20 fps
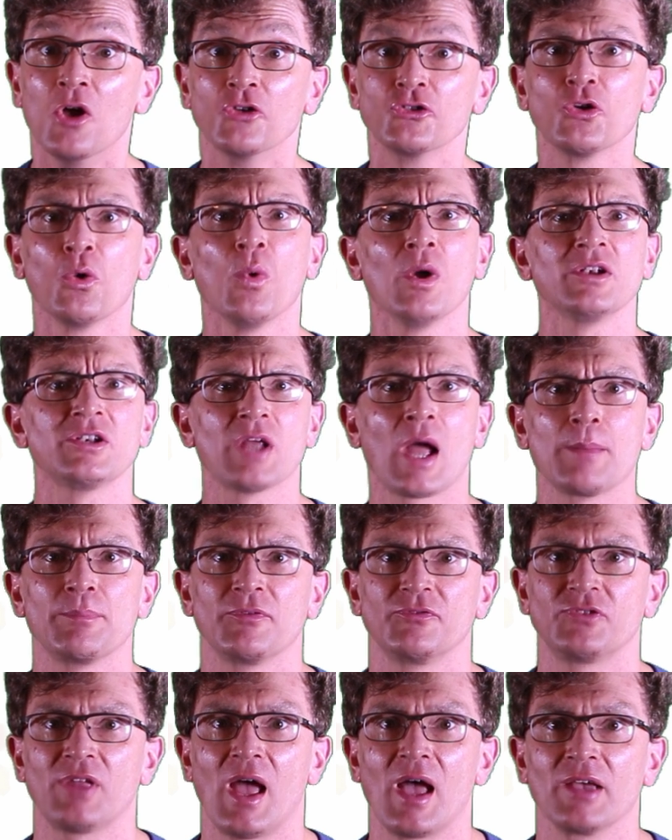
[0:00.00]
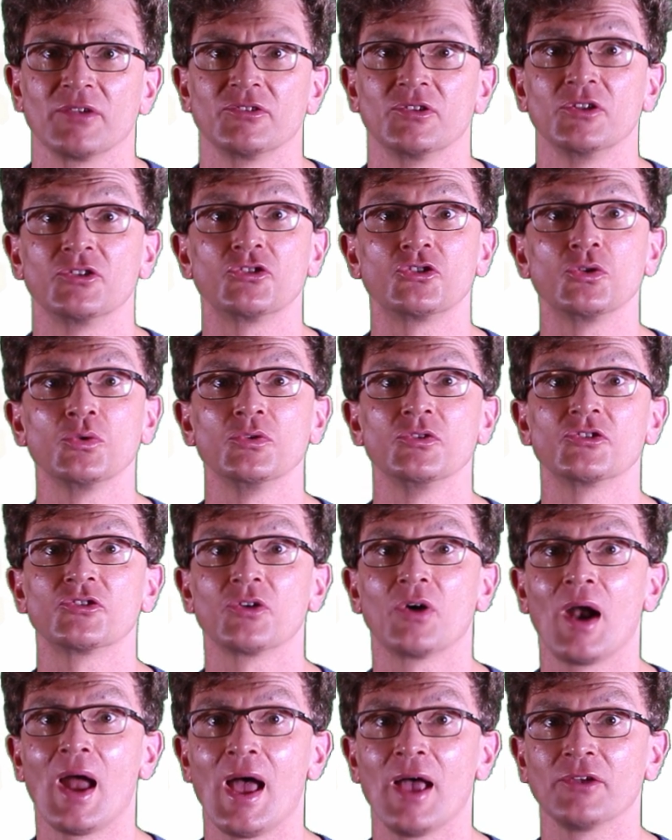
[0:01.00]
So one type of task that students
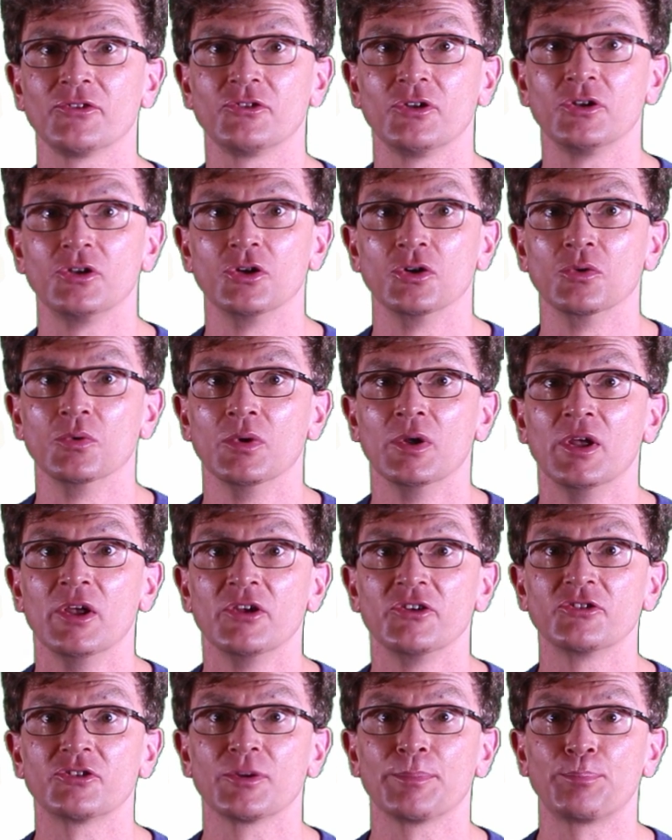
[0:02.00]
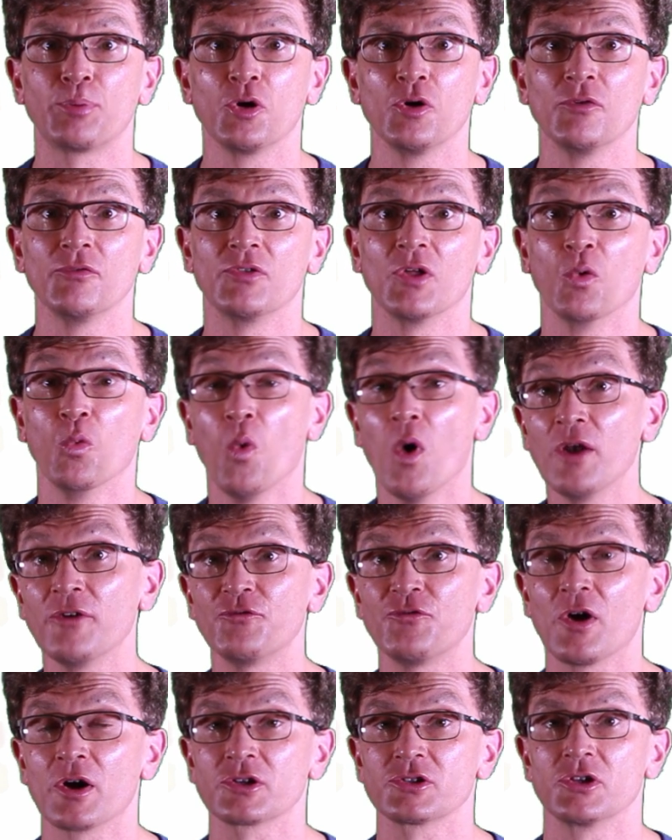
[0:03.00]
are asked to do is to prove that
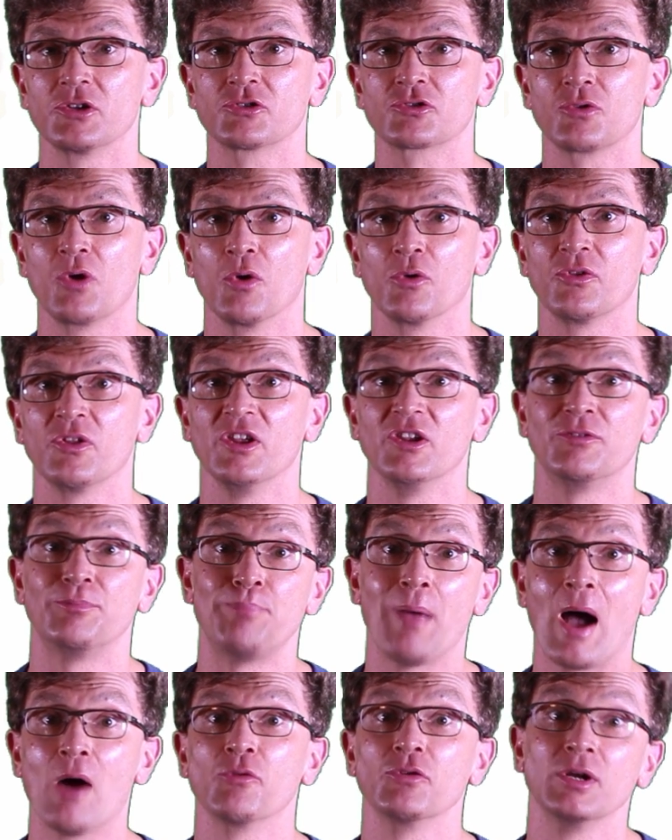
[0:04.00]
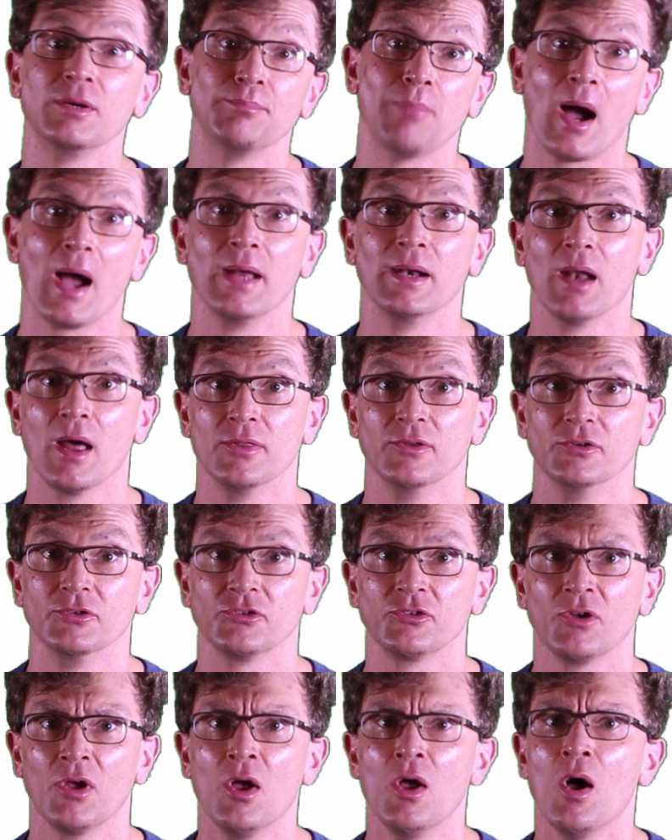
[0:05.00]
one function's growth is bounded by
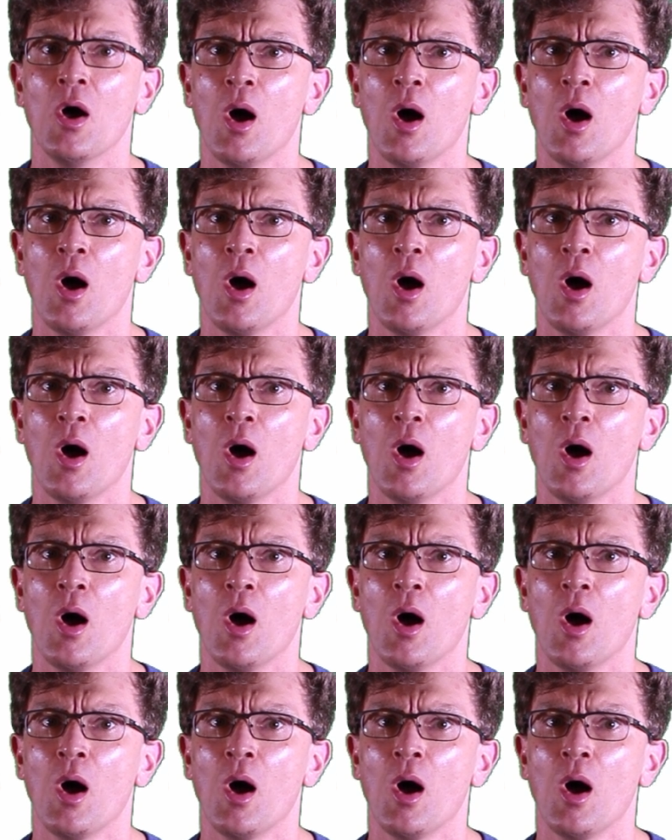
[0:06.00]
another's.